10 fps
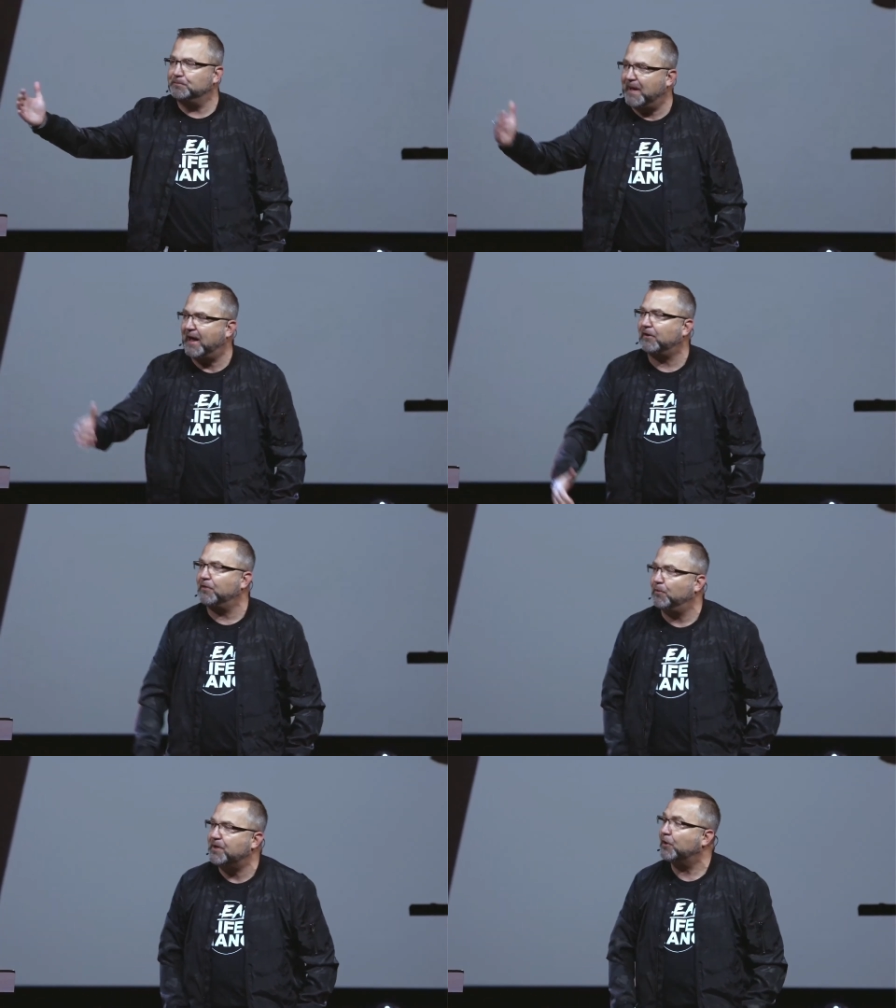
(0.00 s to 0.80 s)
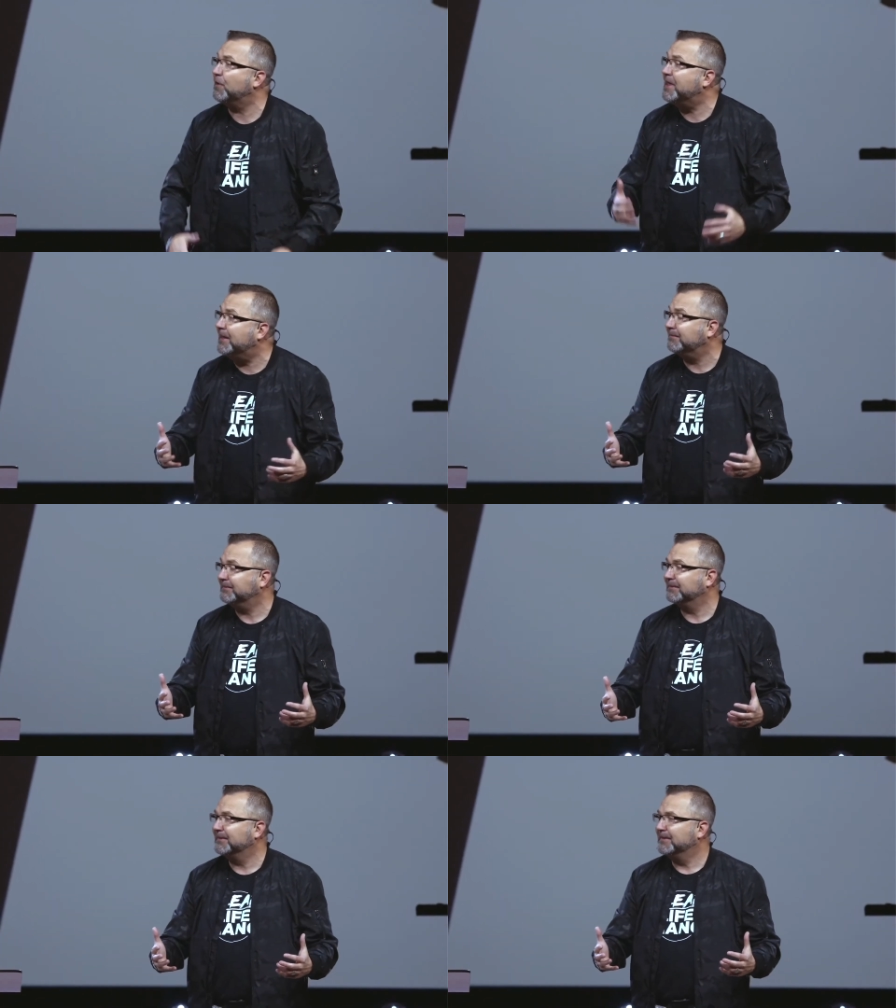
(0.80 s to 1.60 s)
battle that we are in.
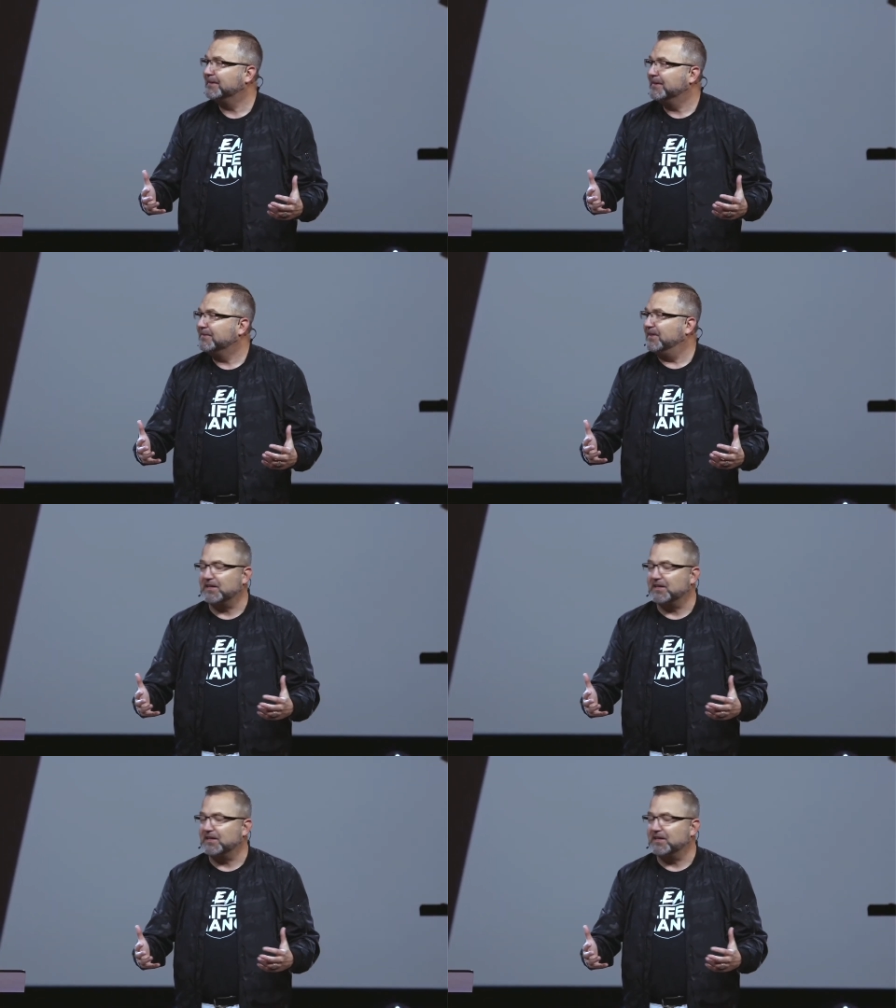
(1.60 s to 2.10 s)
That,